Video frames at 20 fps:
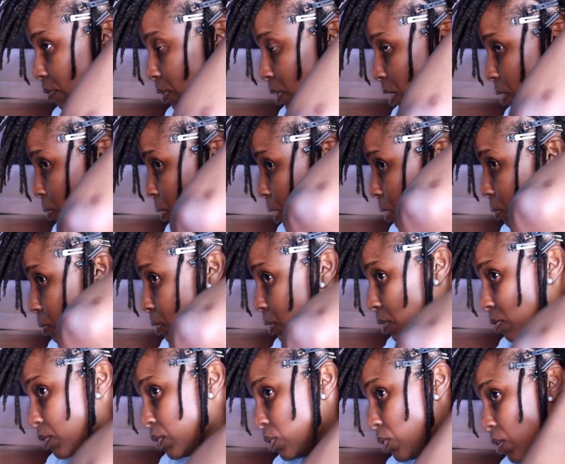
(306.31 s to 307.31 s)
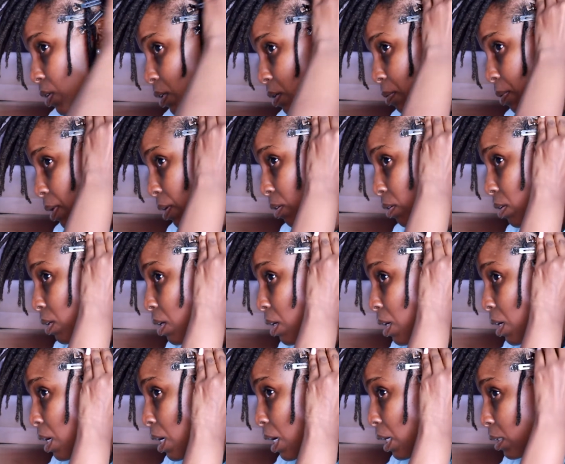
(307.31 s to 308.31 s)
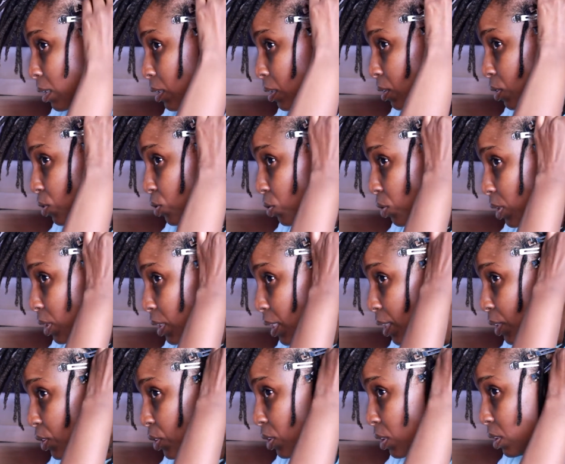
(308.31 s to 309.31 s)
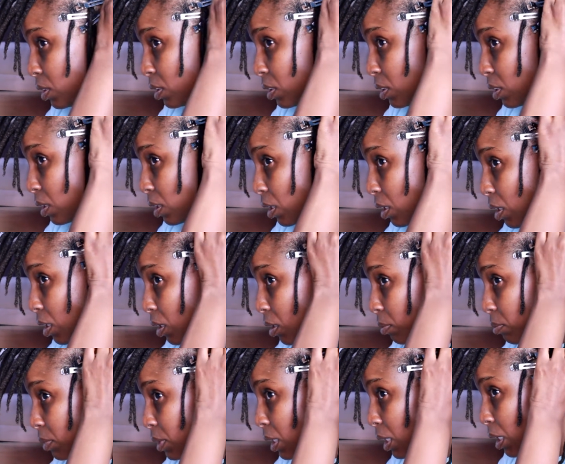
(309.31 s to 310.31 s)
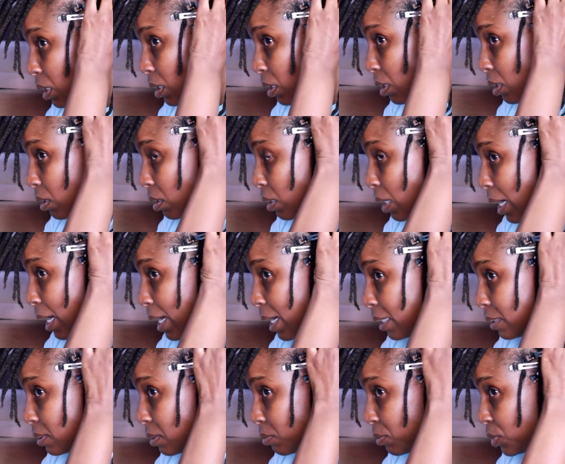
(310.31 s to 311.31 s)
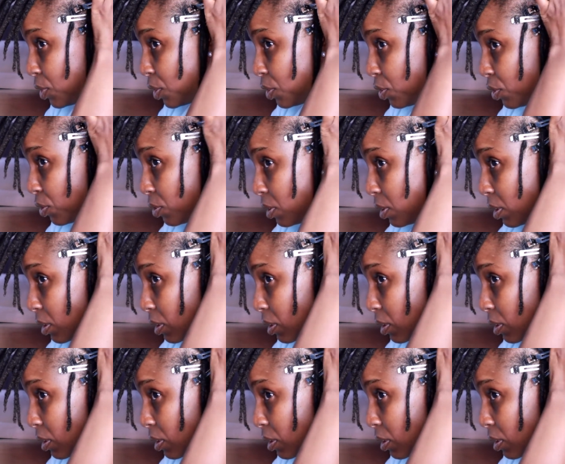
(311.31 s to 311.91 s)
I forgot what i was even talking about i need to drink that ginseng um tea i had some ginger